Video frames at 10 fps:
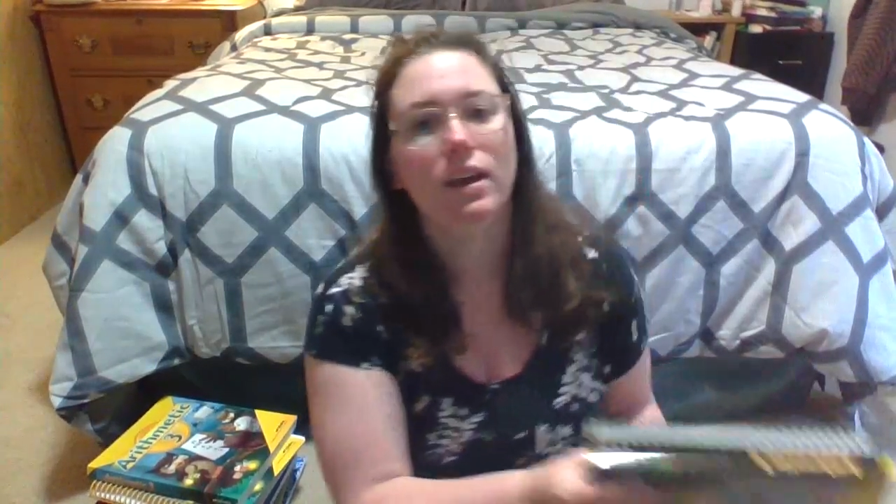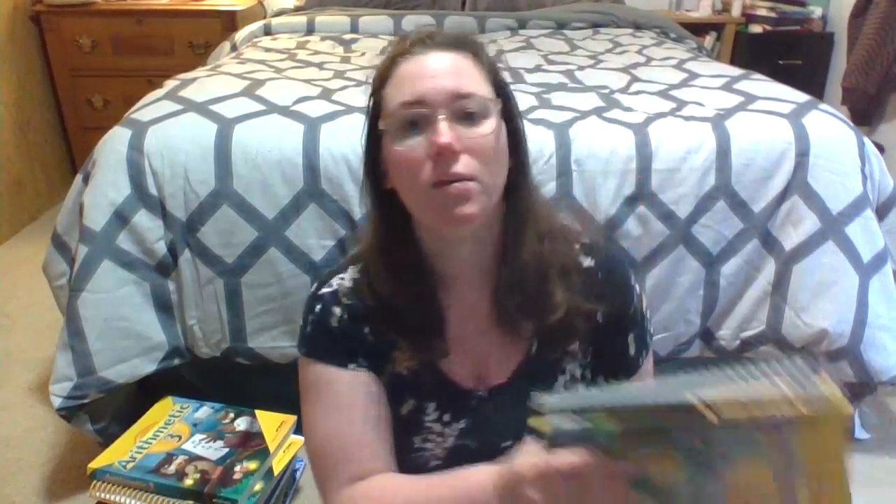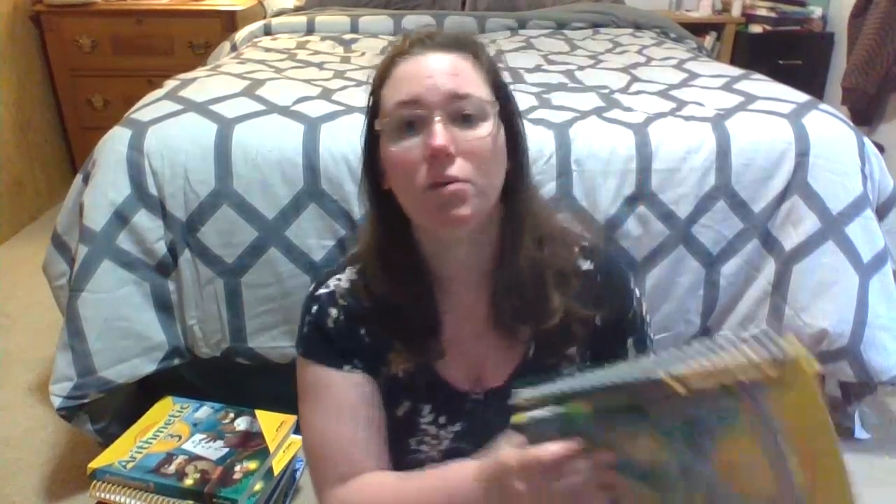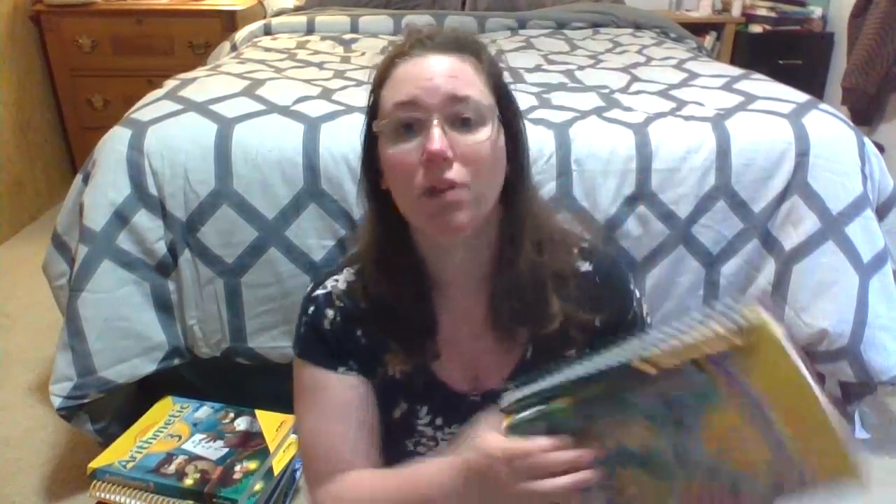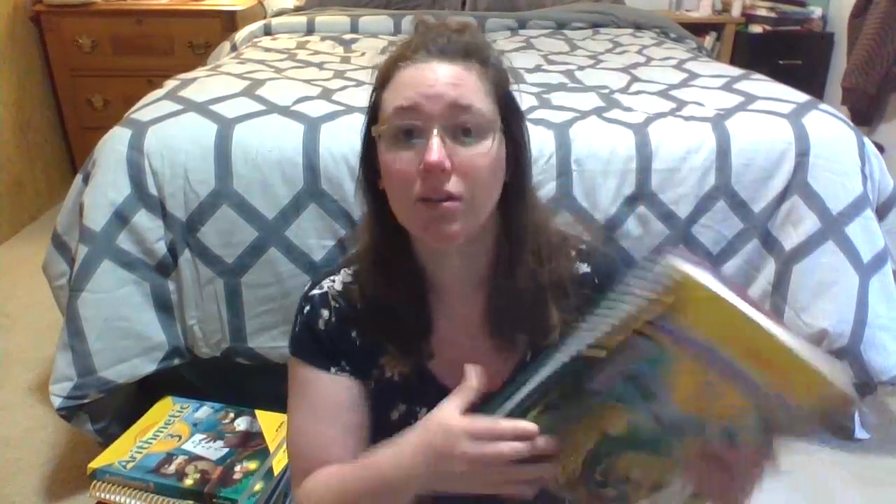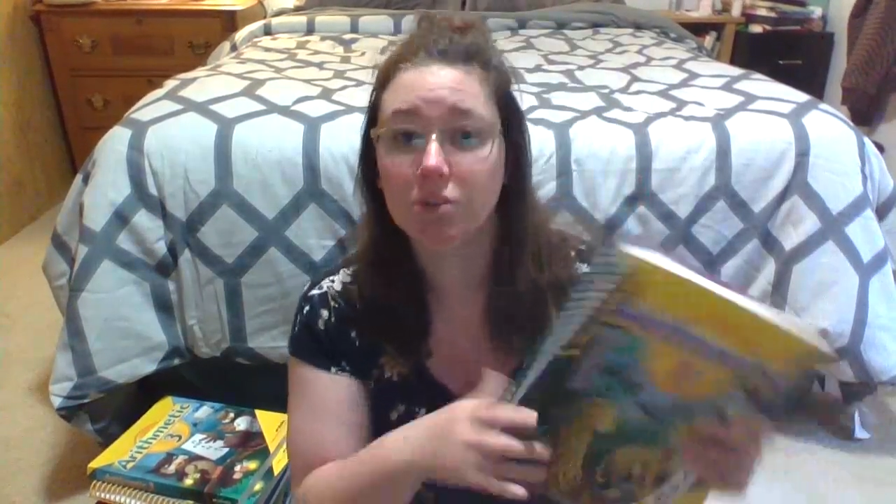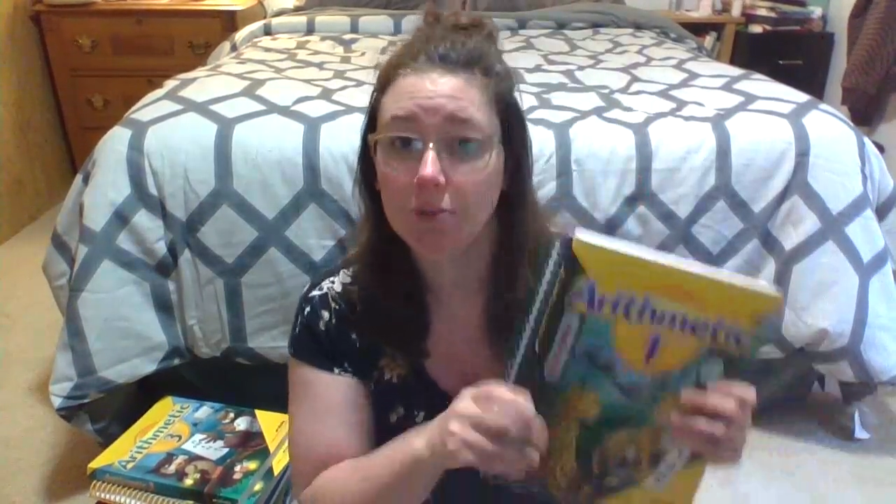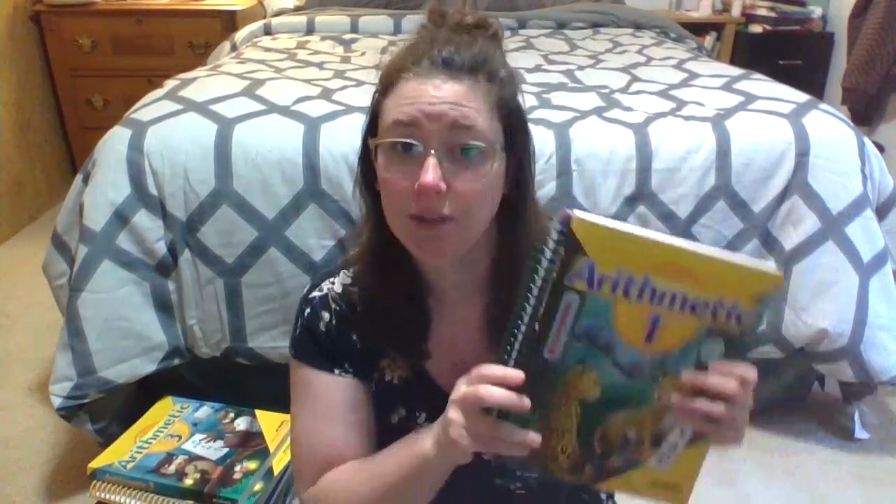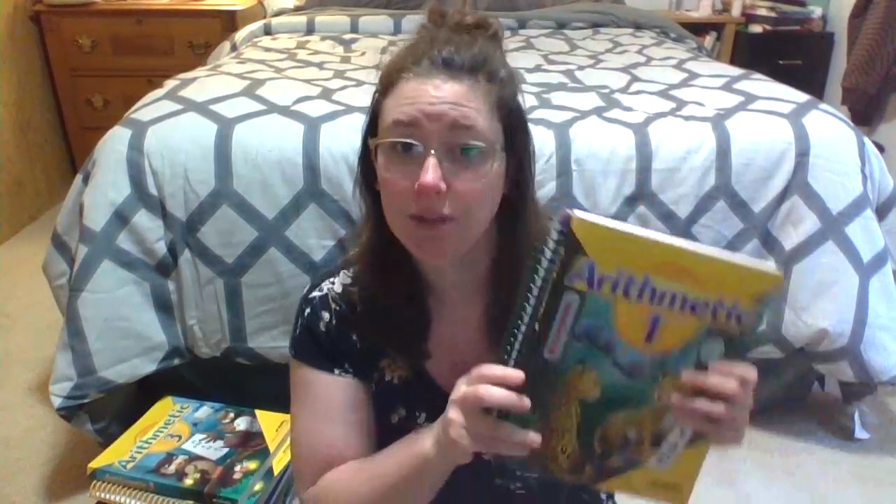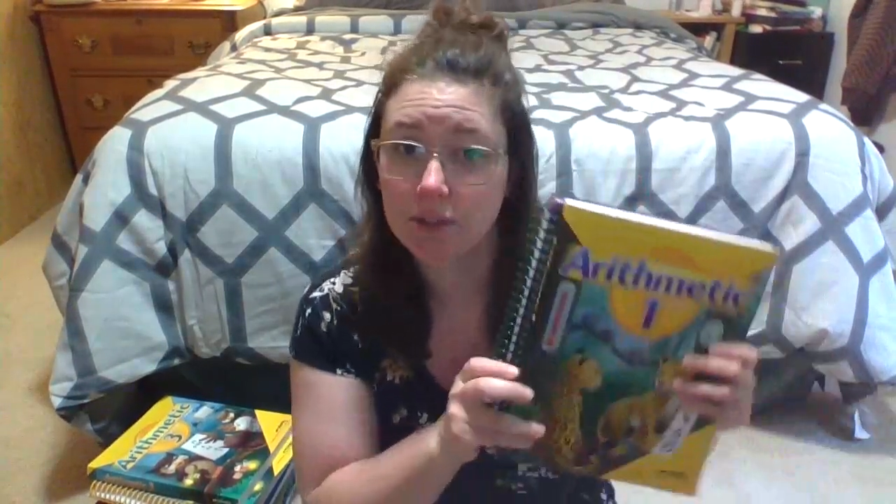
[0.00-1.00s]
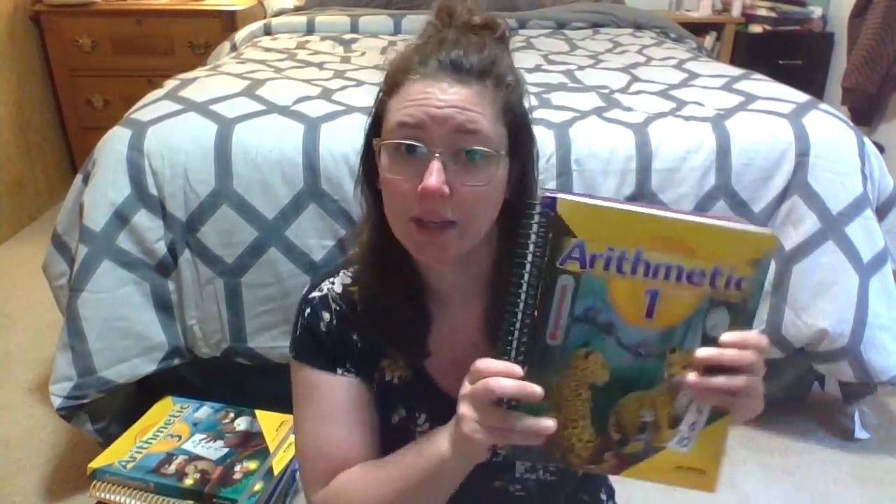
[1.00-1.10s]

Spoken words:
he will also be using